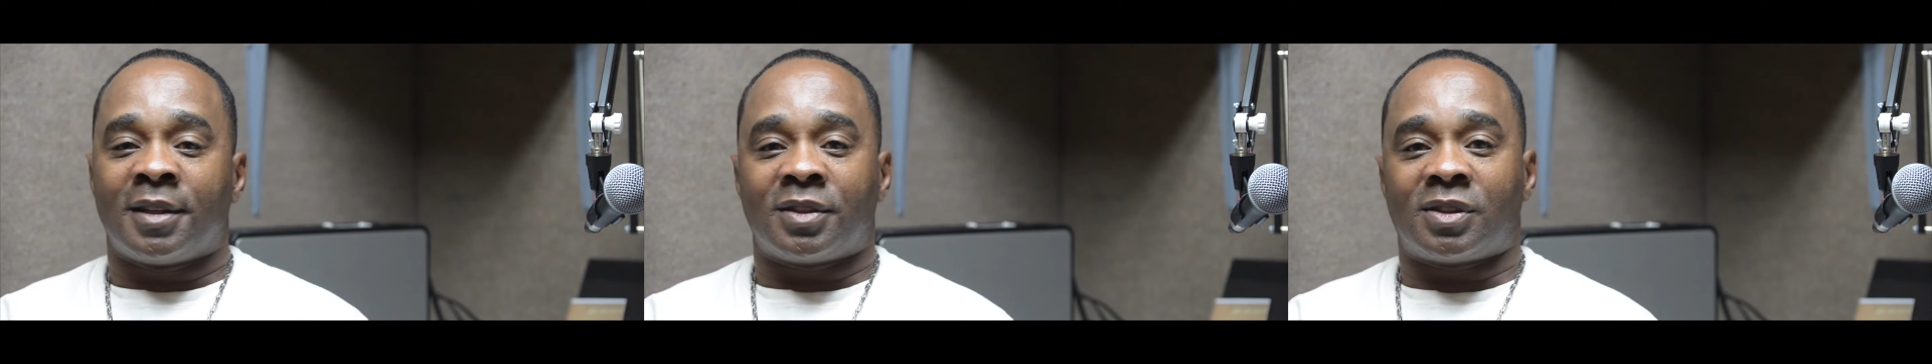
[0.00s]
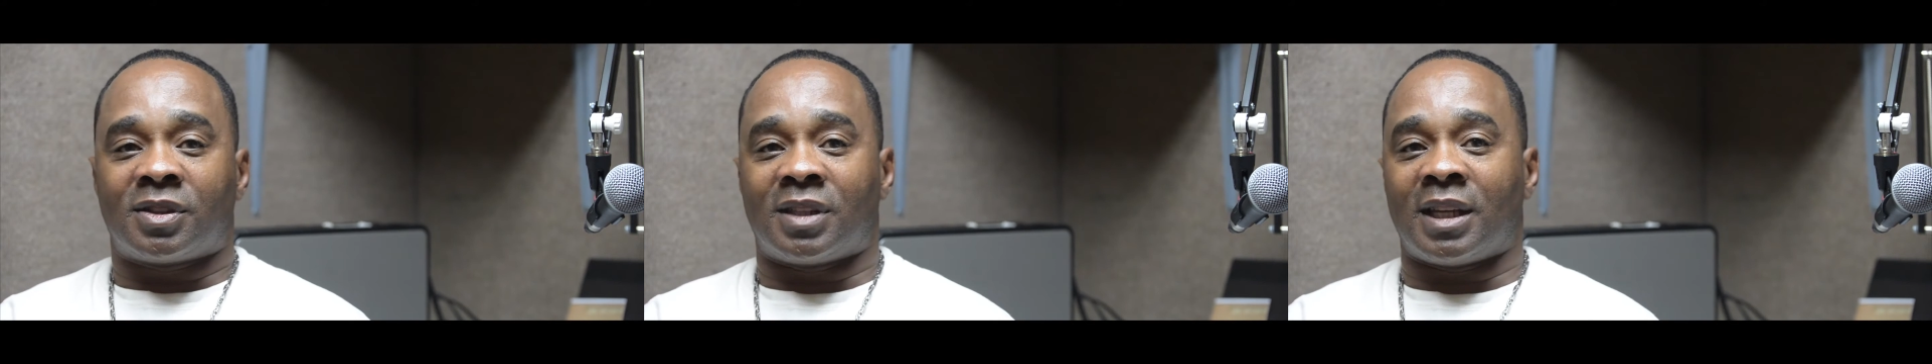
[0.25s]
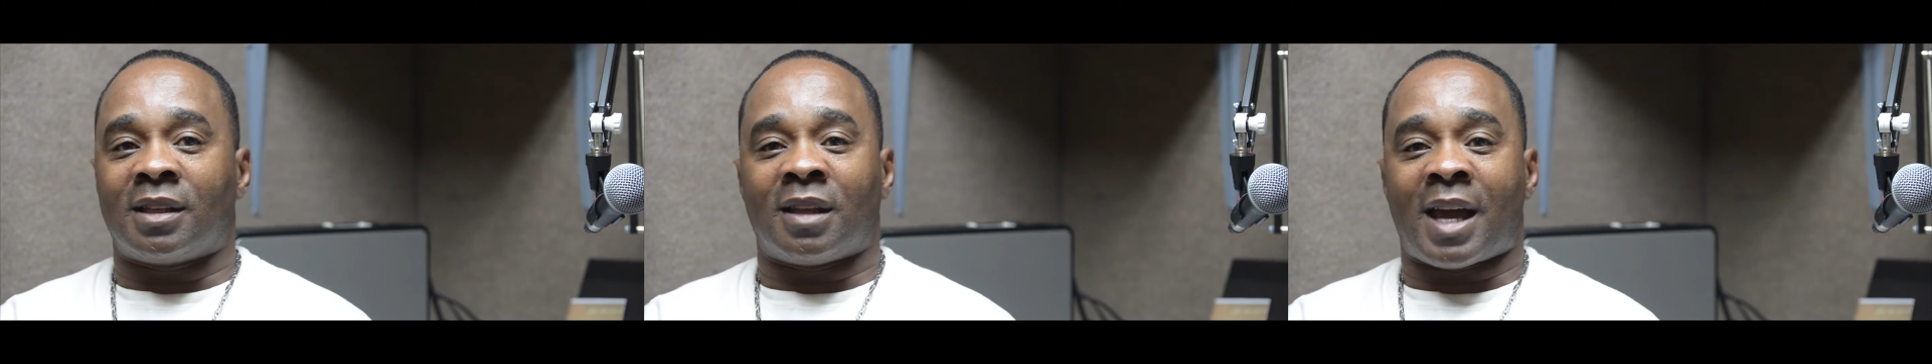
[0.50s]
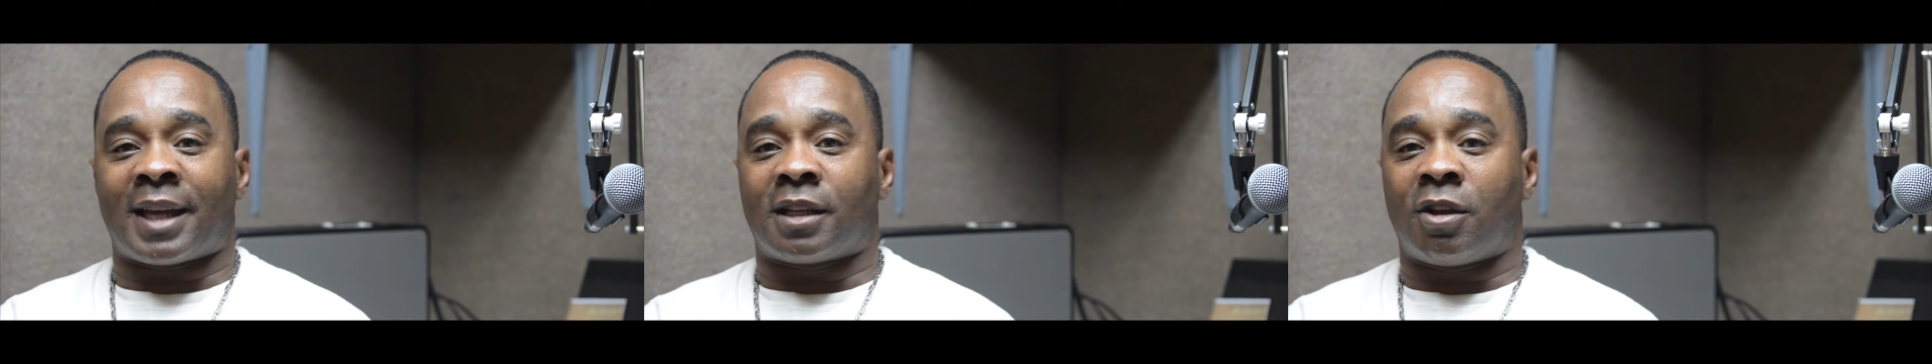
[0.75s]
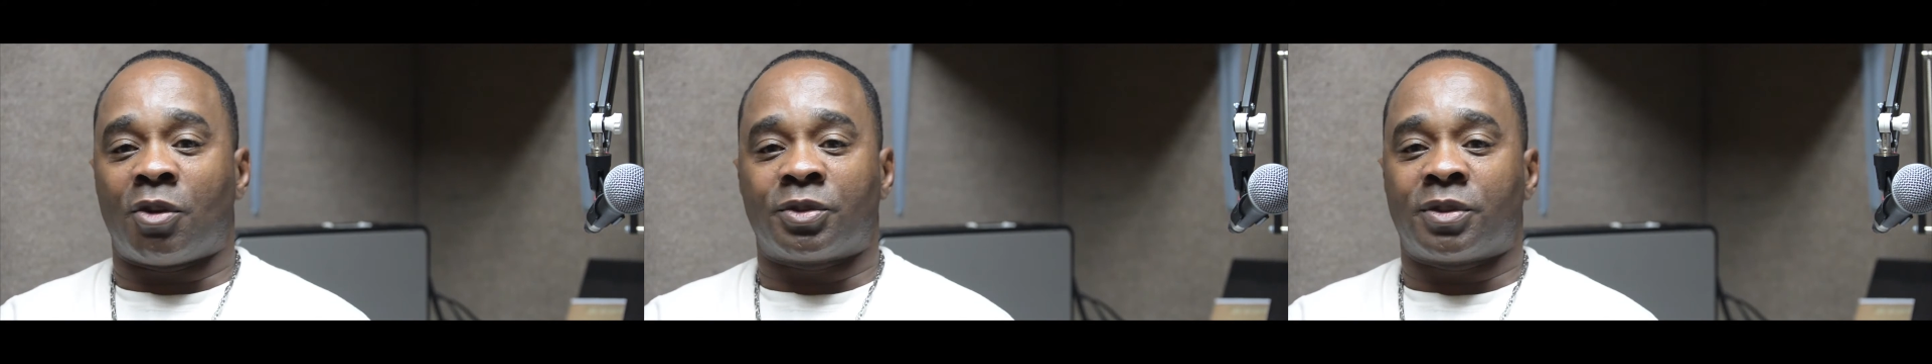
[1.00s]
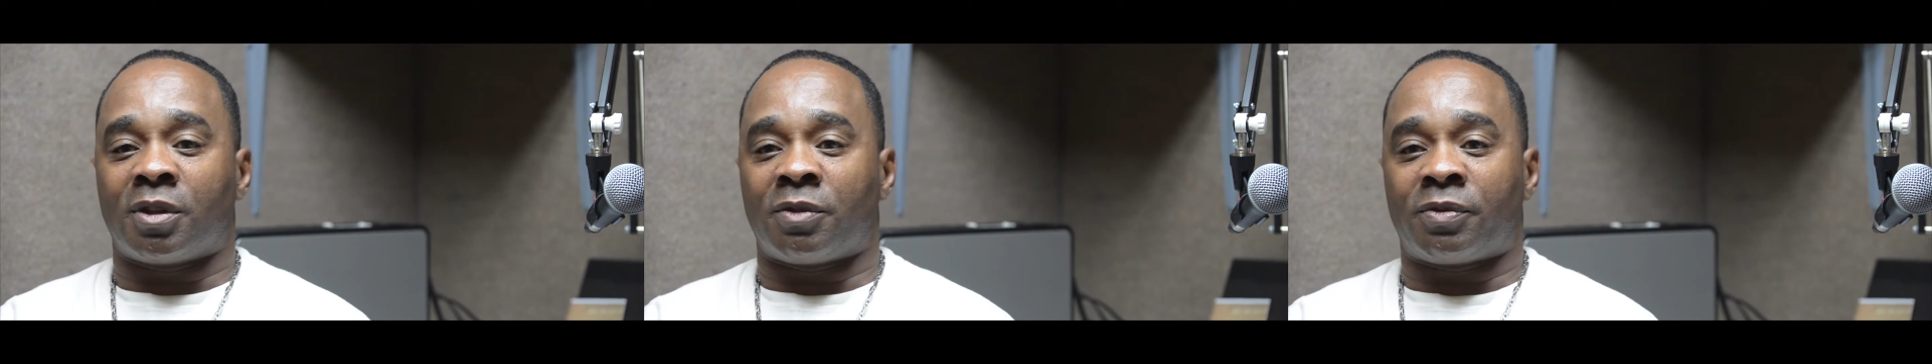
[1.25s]
sitting like
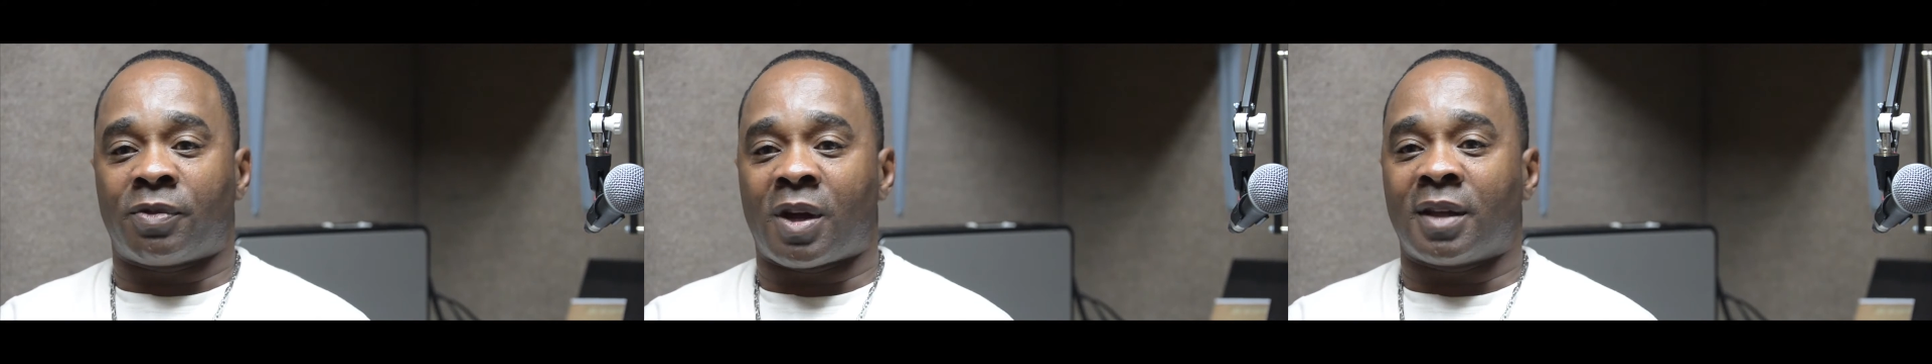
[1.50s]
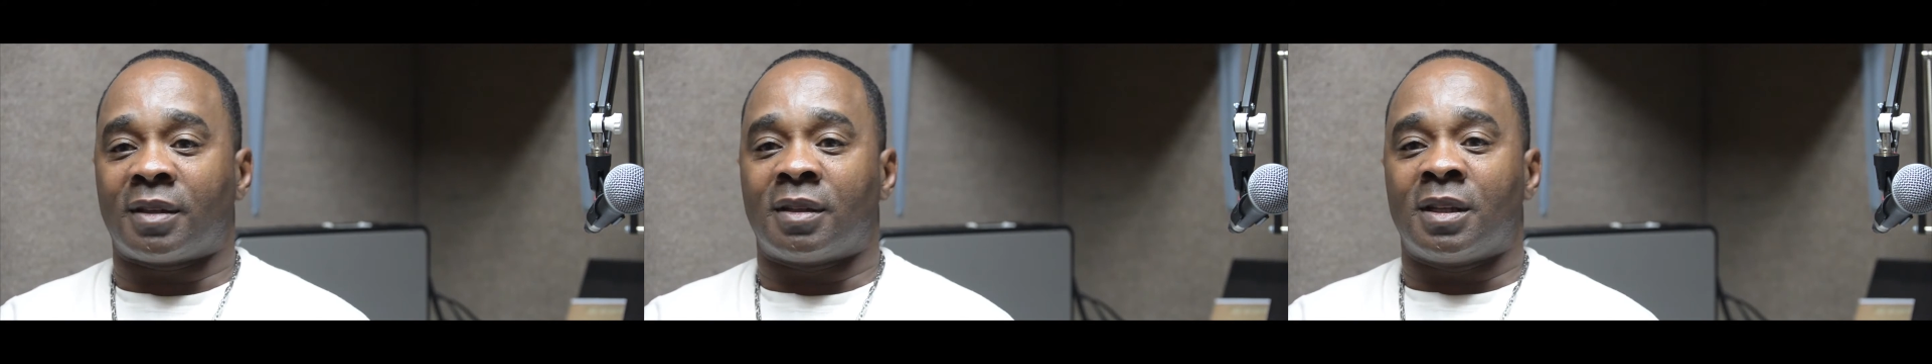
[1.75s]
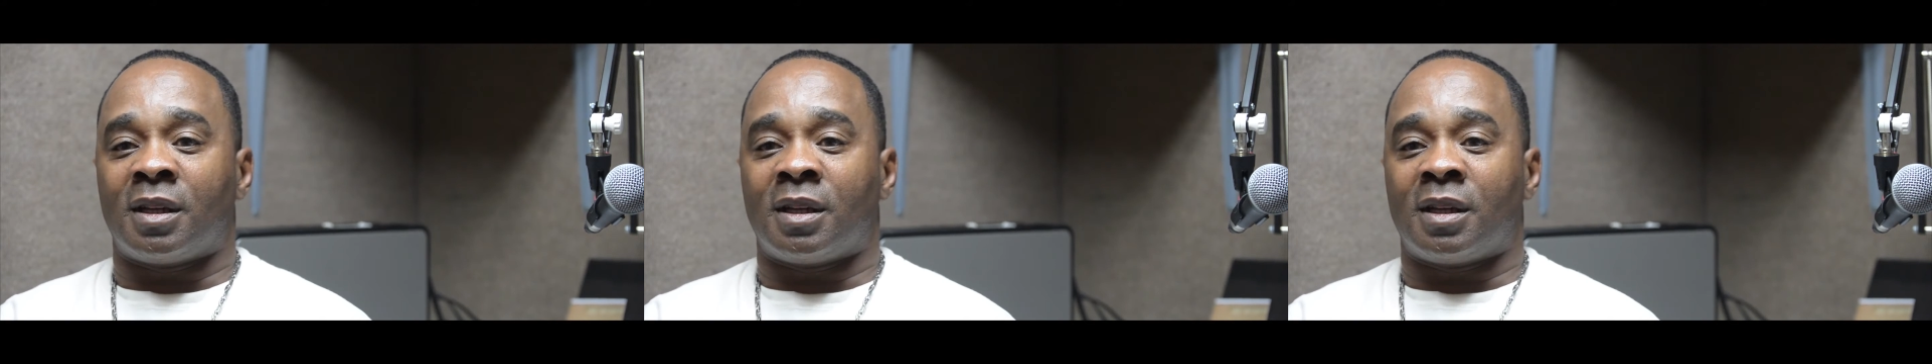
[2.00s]
close to the front,